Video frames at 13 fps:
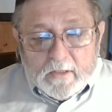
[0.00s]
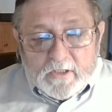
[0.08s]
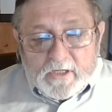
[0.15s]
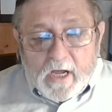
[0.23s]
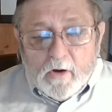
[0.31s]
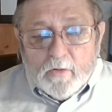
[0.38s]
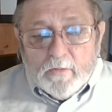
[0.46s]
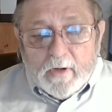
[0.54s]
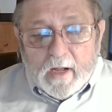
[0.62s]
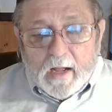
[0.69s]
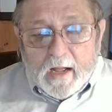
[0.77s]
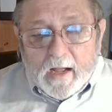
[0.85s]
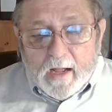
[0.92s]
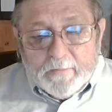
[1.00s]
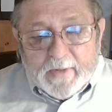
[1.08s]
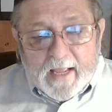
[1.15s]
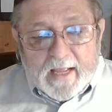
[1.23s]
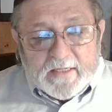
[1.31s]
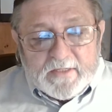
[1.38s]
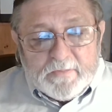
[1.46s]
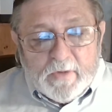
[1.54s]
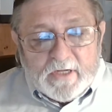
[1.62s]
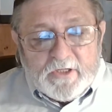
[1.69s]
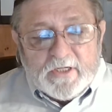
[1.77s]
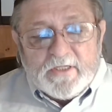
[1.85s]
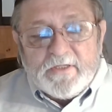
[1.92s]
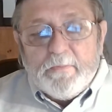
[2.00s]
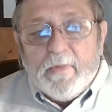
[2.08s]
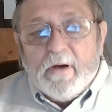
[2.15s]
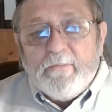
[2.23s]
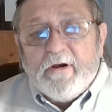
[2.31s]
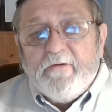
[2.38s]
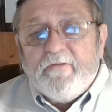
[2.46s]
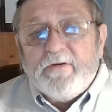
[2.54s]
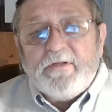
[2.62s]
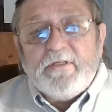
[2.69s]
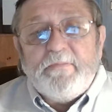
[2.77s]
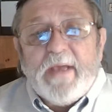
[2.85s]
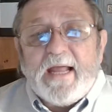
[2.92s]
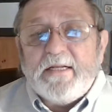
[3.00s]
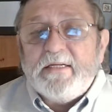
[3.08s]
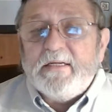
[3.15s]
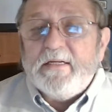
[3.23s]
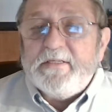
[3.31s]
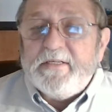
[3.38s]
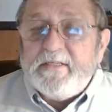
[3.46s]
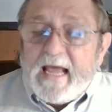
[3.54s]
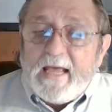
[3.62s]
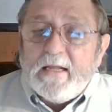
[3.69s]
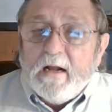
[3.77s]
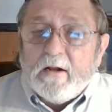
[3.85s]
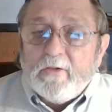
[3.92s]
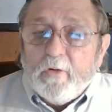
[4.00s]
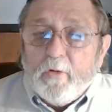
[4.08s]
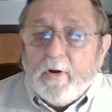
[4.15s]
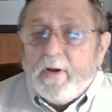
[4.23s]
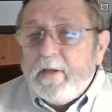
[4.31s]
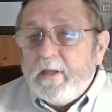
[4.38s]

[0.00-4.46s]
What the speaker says: So, as much as Marbury versus Madison is set in our law,